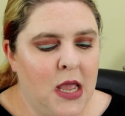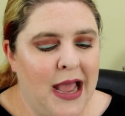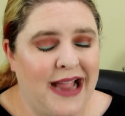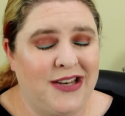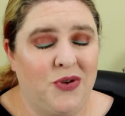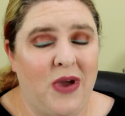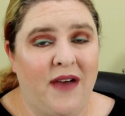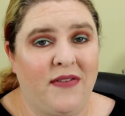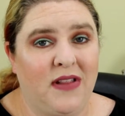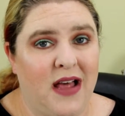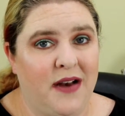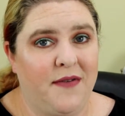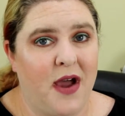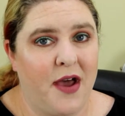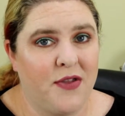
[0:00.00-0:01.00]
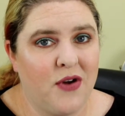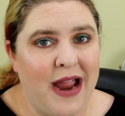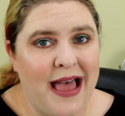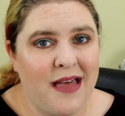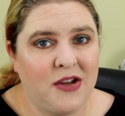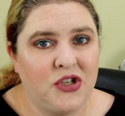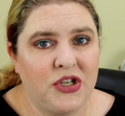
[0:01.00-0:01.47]
I do have a lot of other
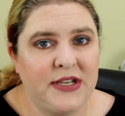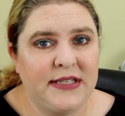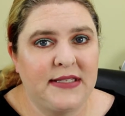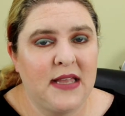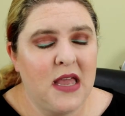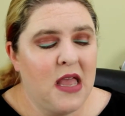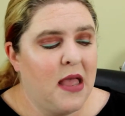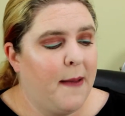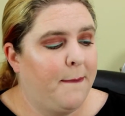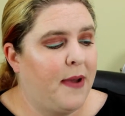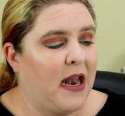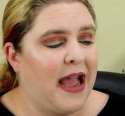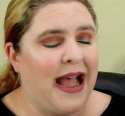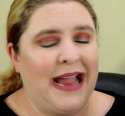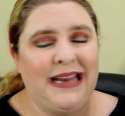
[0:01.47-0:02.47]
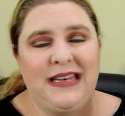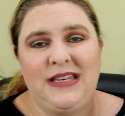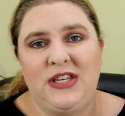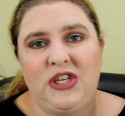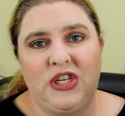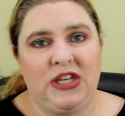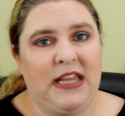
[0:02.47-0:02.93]
allergies, but I
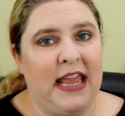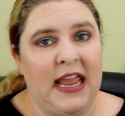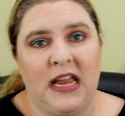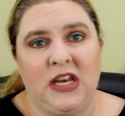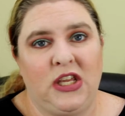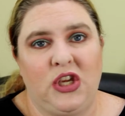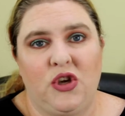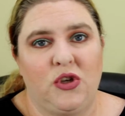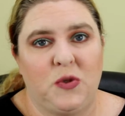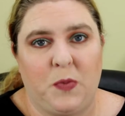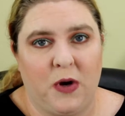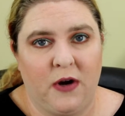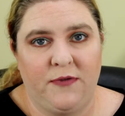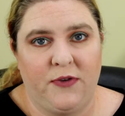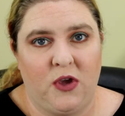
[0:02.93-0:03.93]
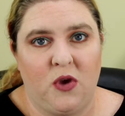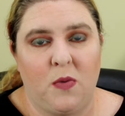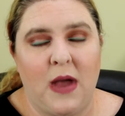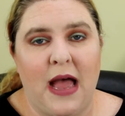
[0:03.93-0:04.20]
can't use perfume.